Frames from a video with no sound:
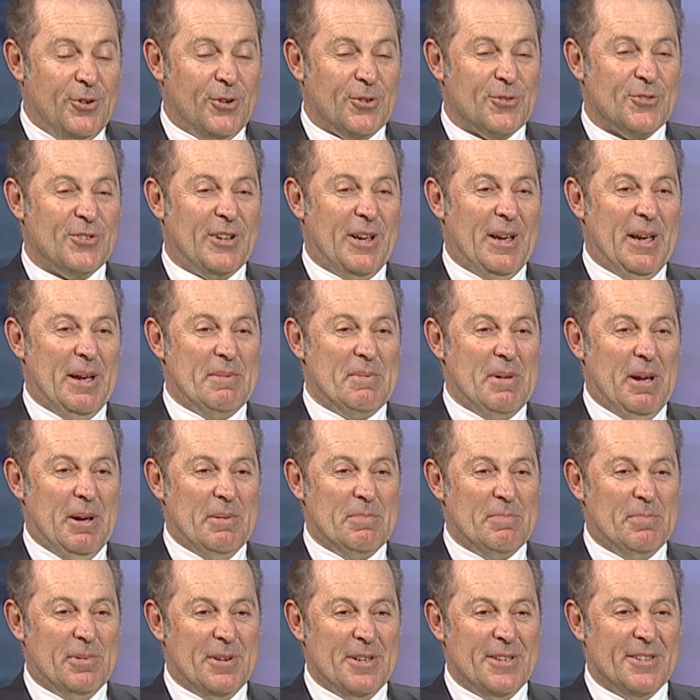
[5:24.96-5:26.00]
course,
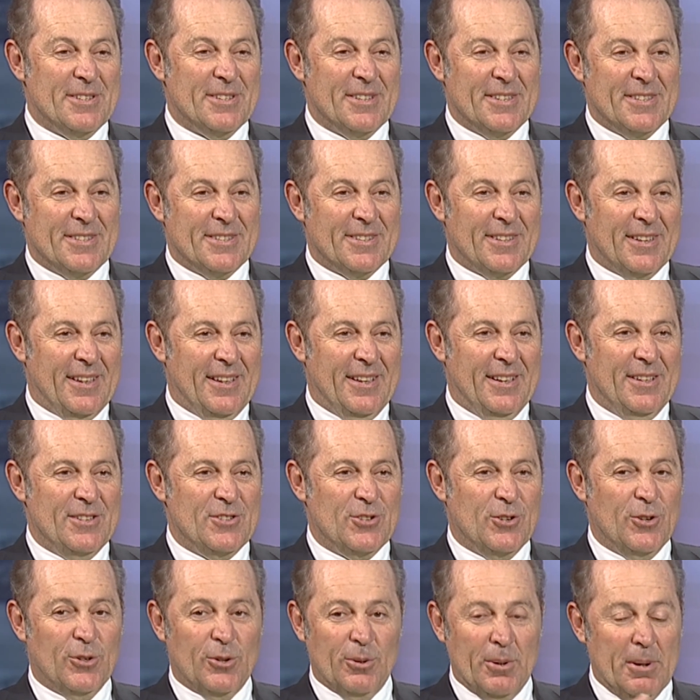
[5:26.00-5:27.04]
I'm pleased
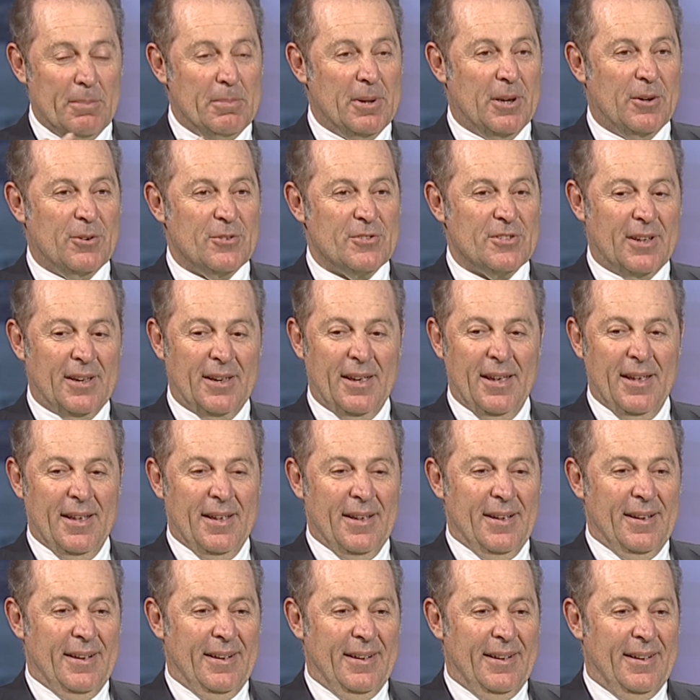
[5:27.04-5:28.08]
it's gone away, because I
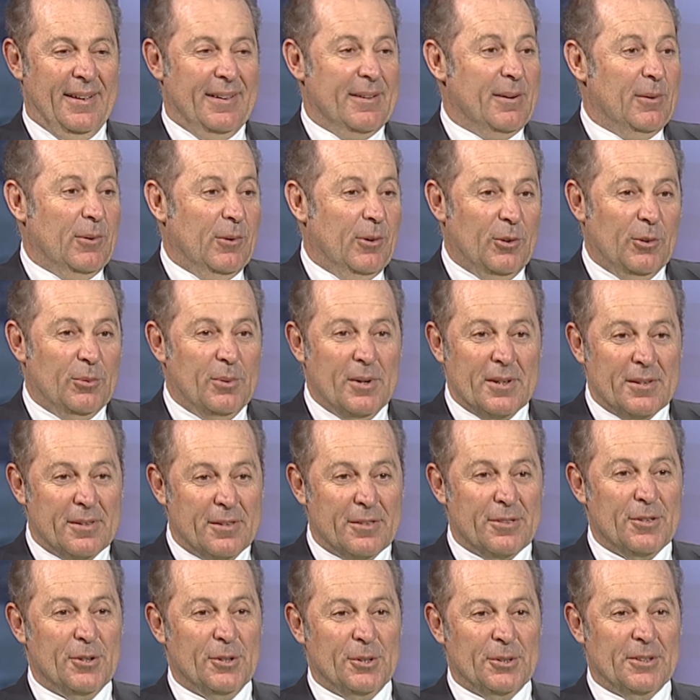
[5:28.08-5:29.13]

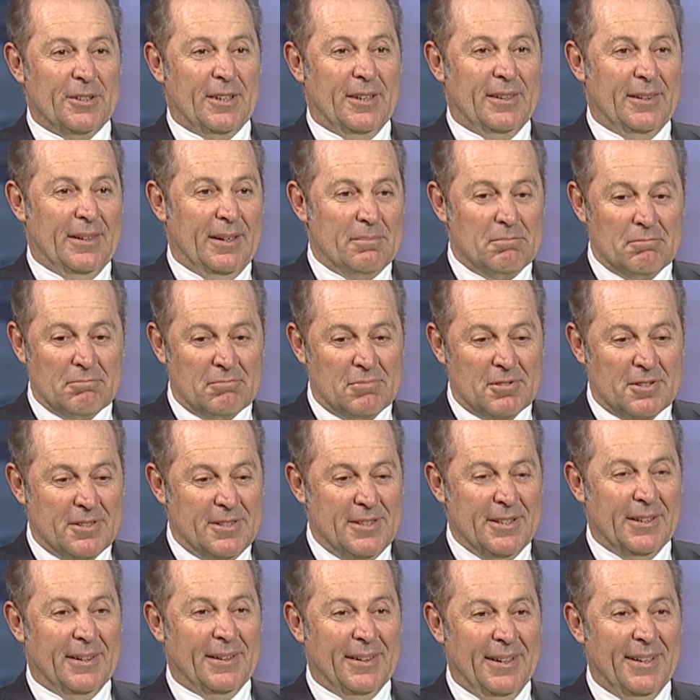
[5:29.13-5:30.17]
always thought, and I'm
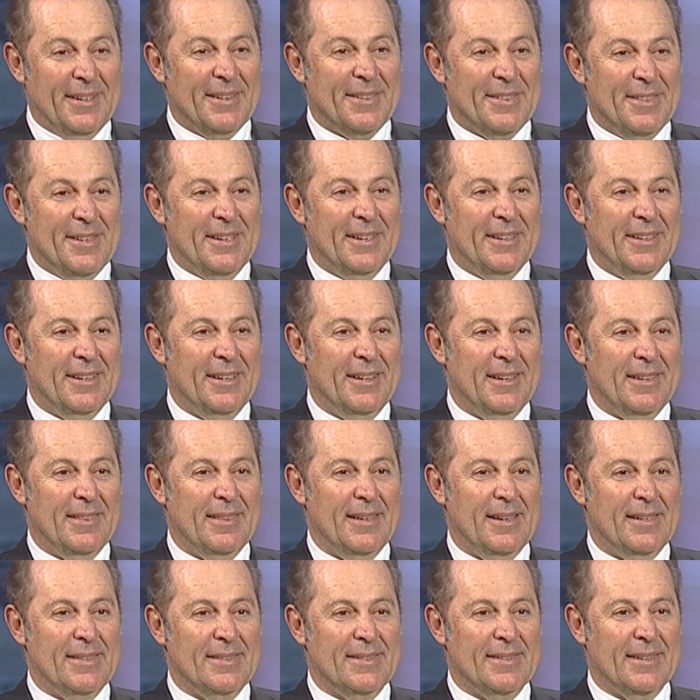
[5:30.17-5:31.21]
still thinking,
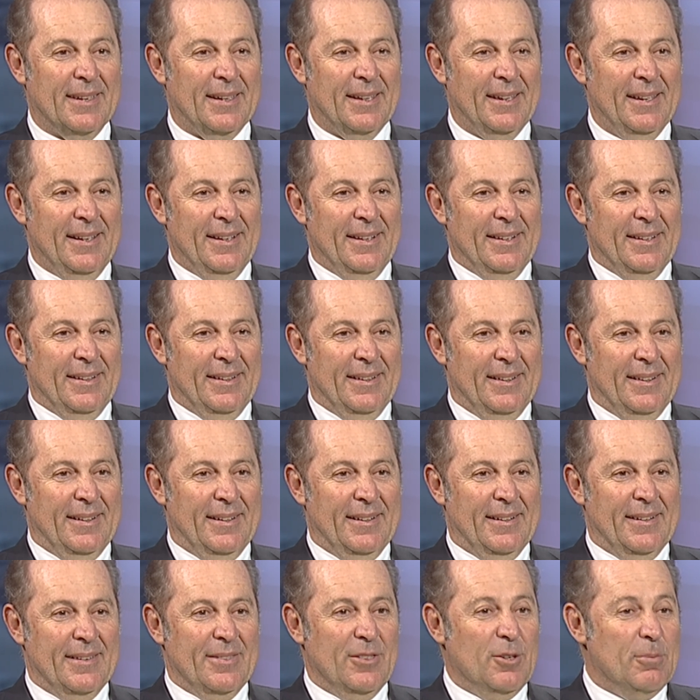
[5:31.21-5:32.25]
that
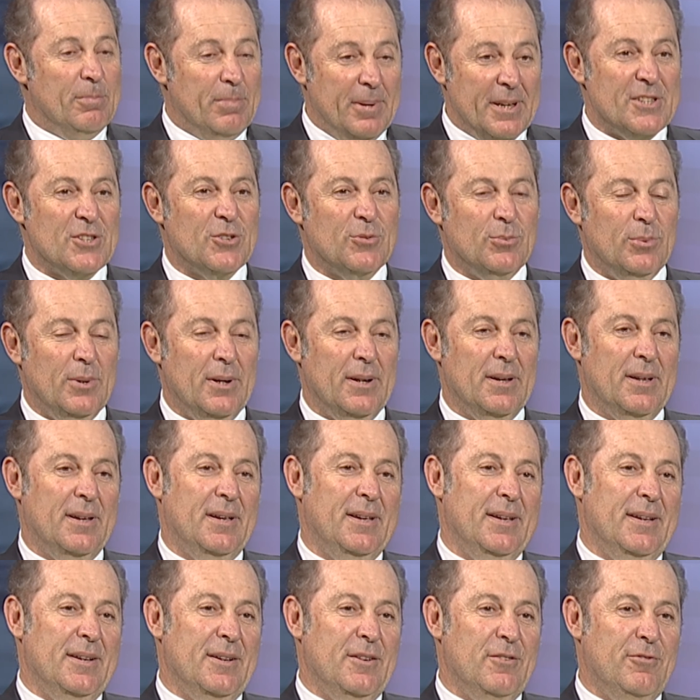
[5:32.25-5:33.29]
the best way
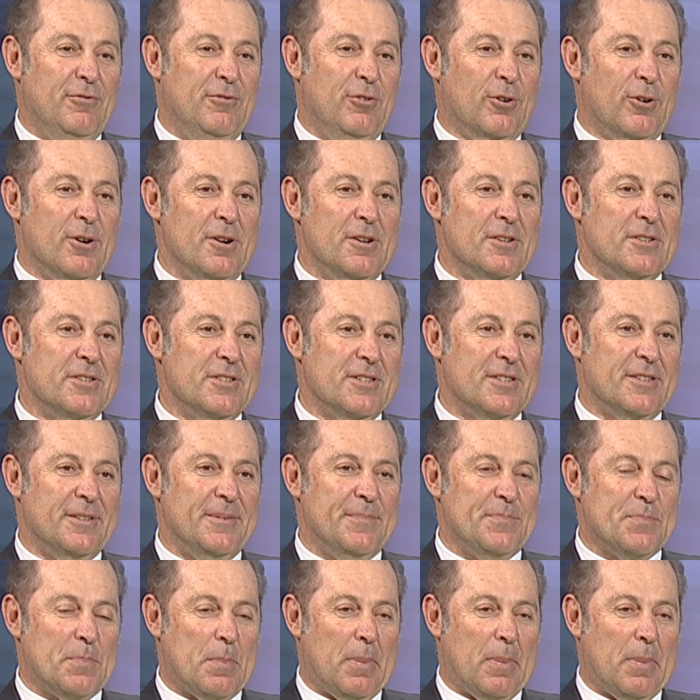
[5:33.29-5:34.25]
for us